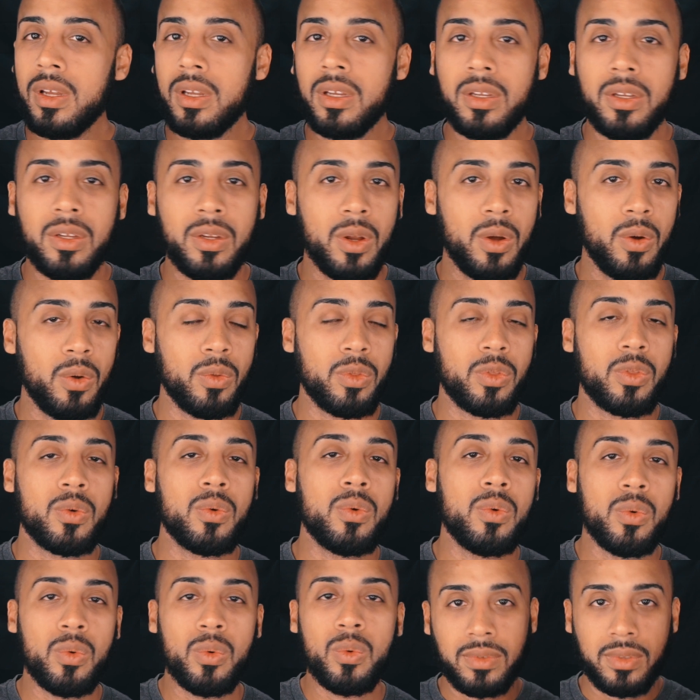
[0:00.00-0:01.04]
you know,
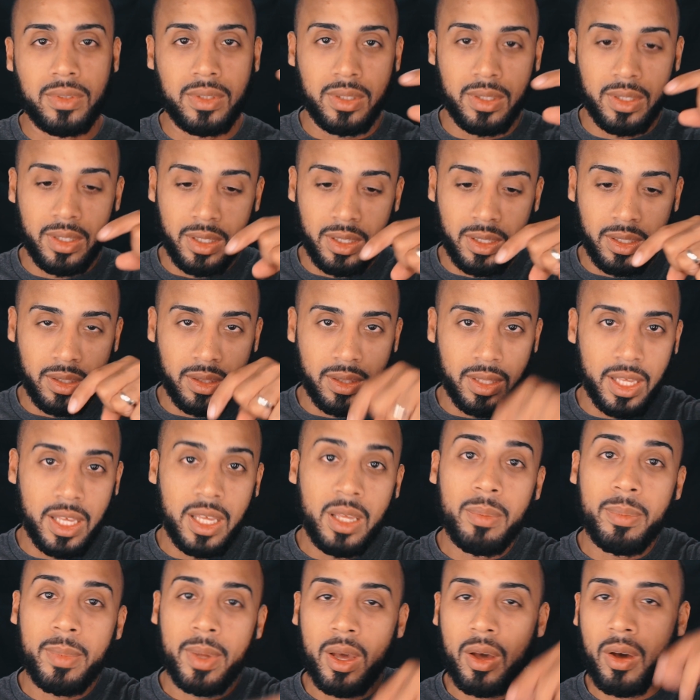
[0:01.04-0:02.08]
through the
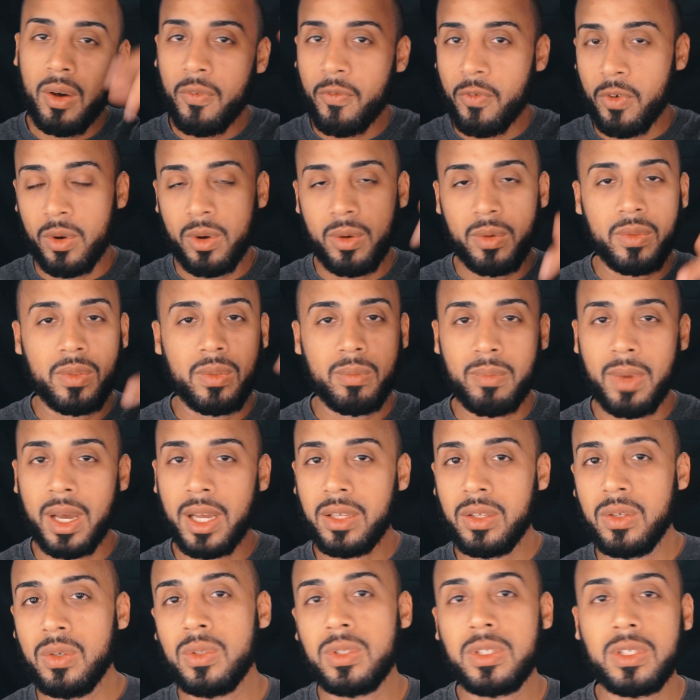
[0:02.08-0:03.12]
email for my
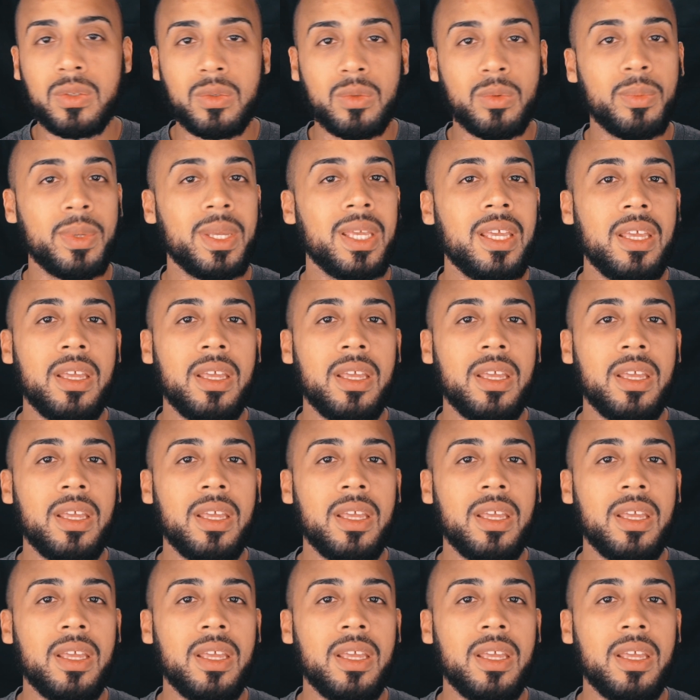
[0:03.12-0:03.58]
YouTube,